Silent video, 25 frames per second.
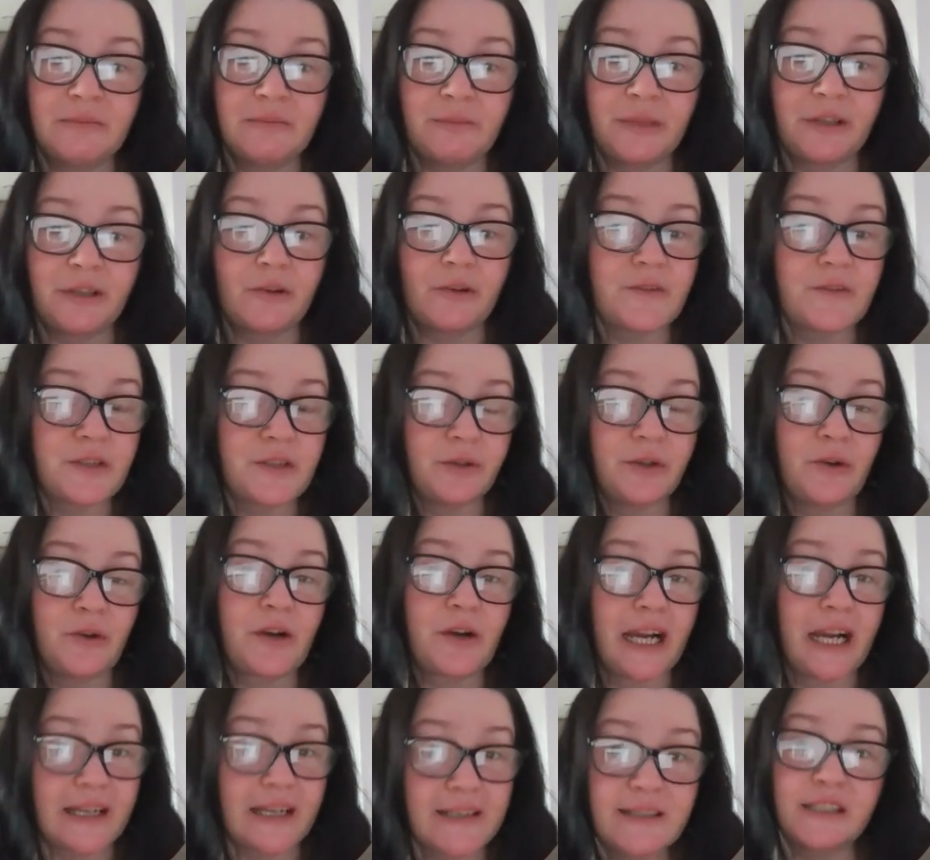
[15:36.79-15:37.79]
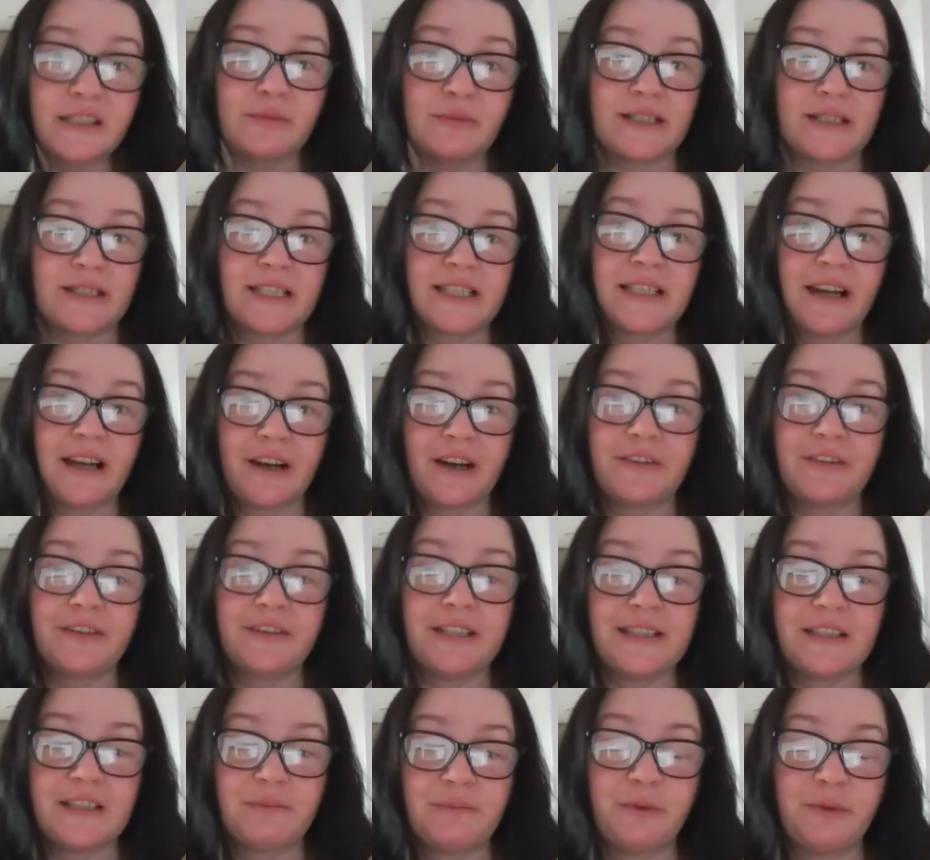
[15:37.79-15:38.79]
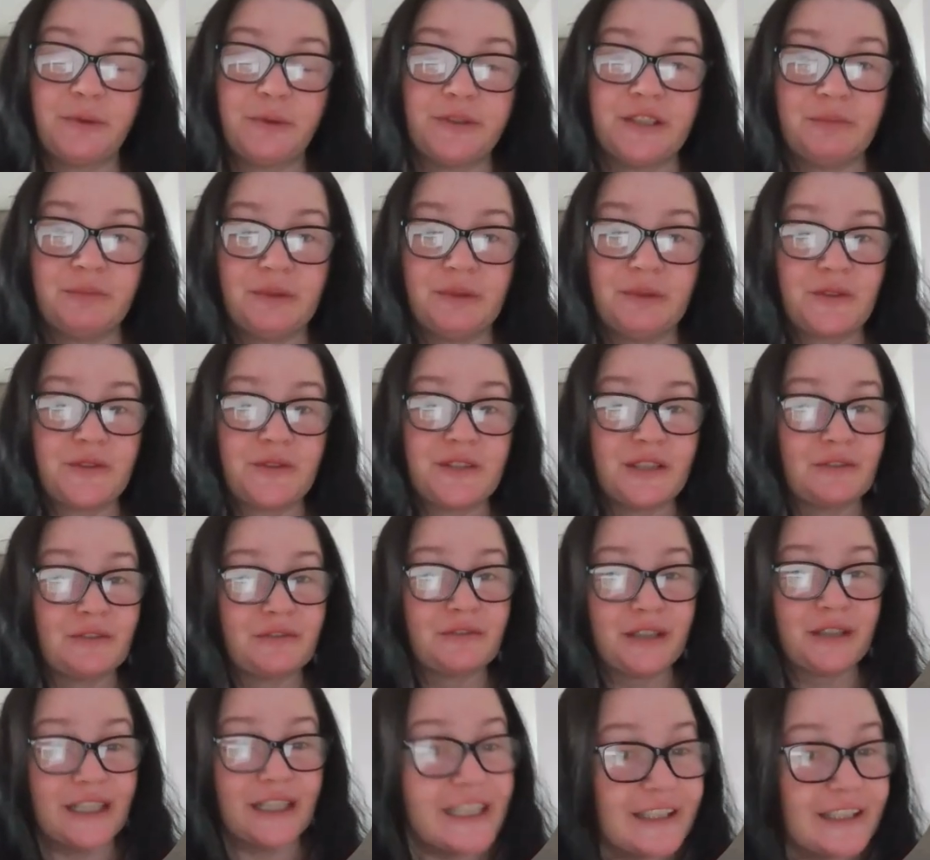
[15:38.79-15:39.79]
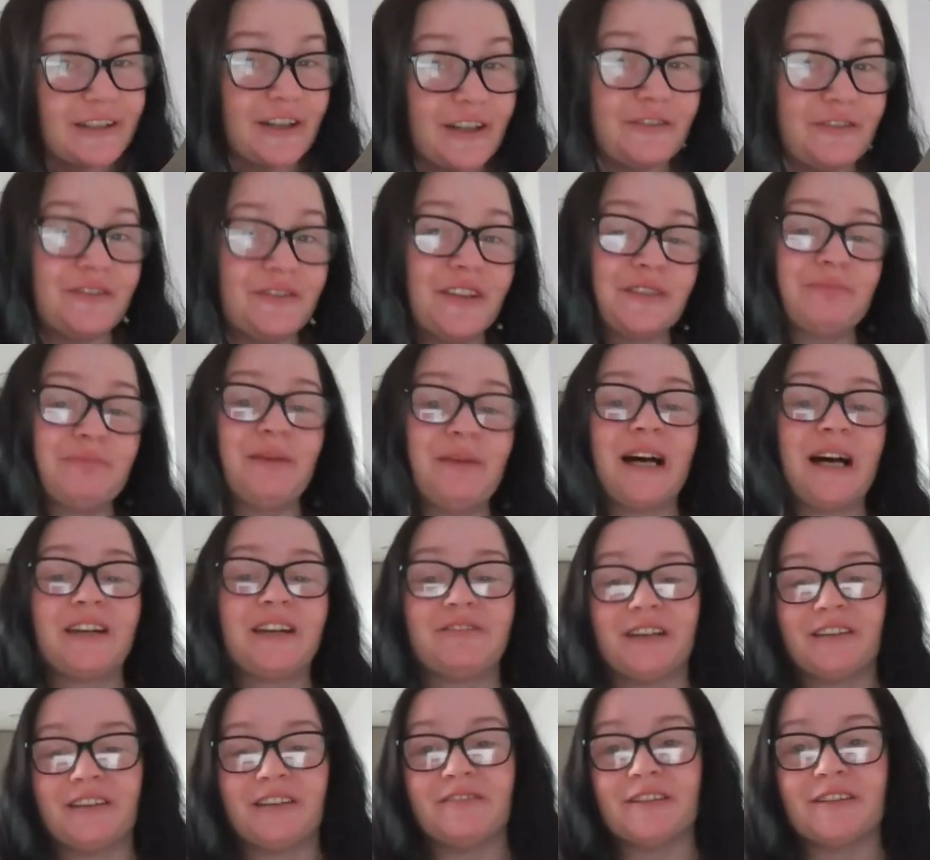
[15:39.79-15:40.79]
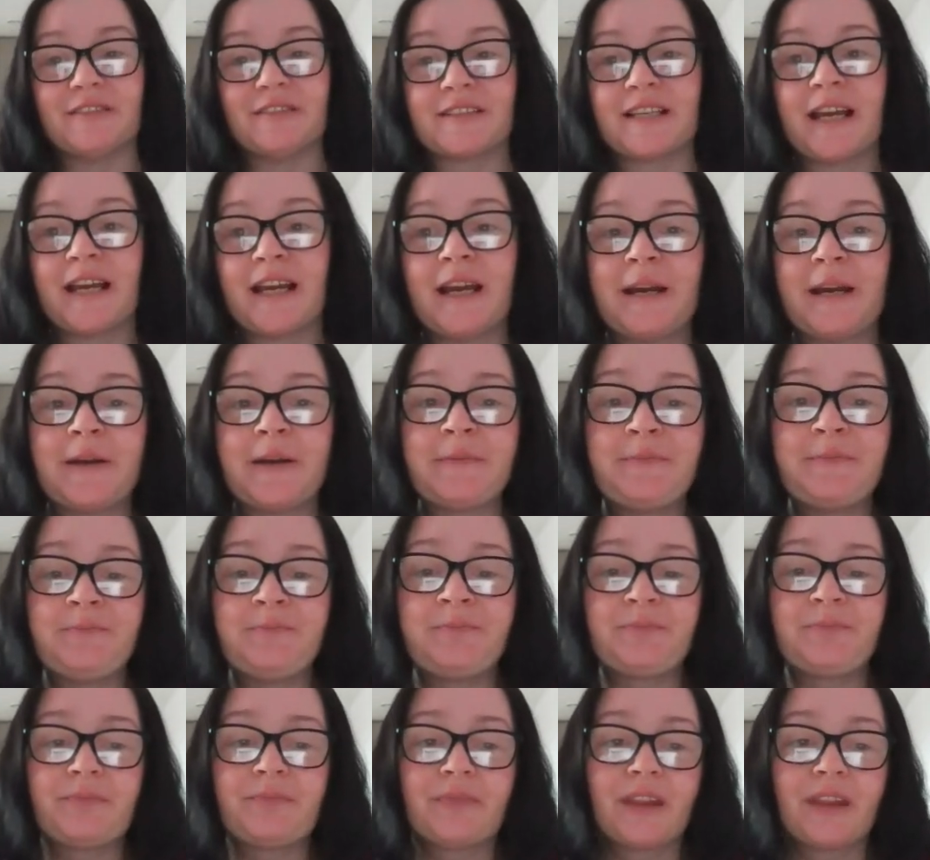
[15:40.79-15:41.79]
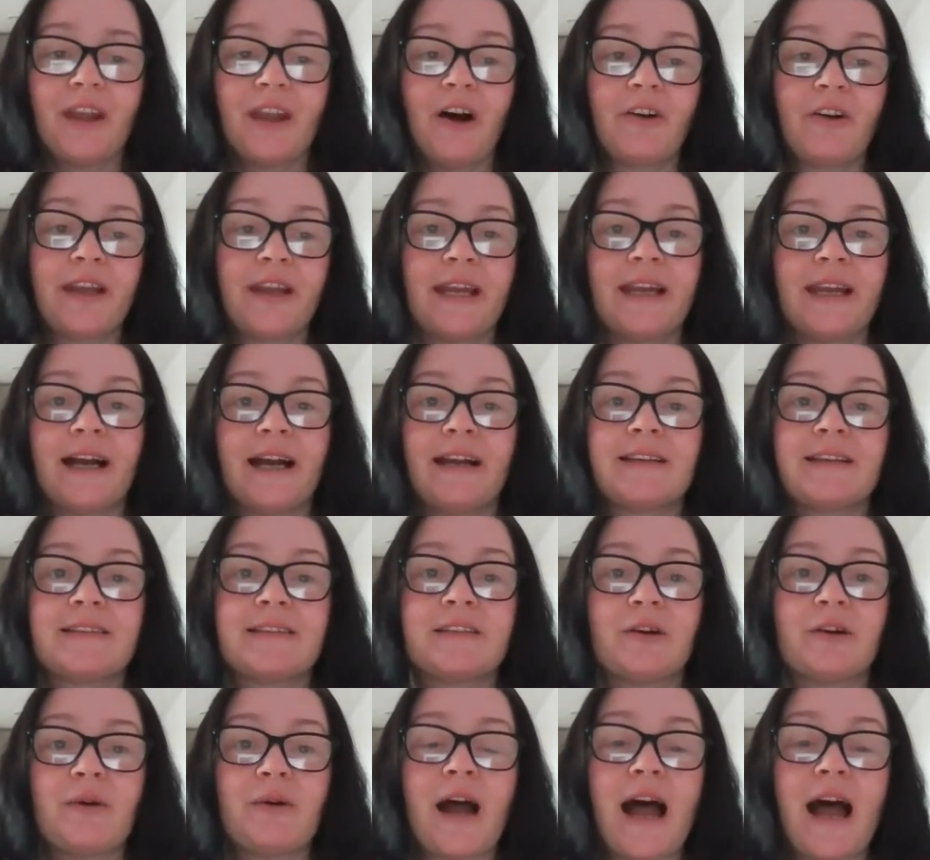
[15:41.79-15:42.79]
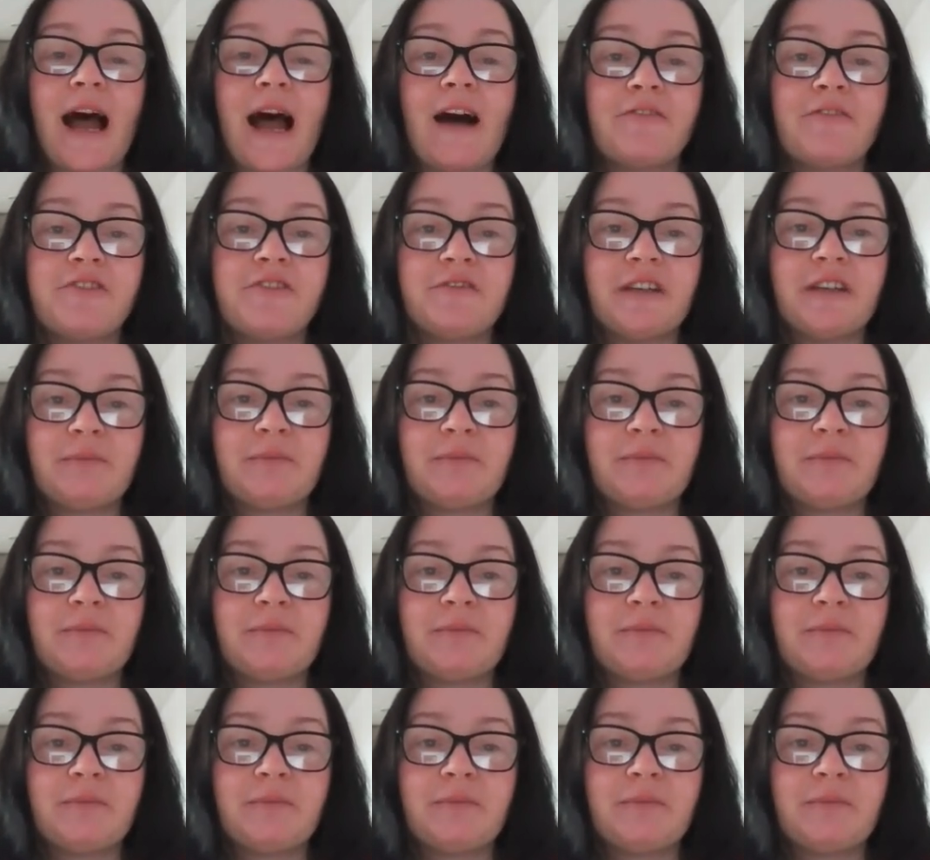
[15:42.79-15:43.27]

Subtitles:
but also your customers aren't disappointed, because you really don't want bad reviews. Okay, guys. So how do we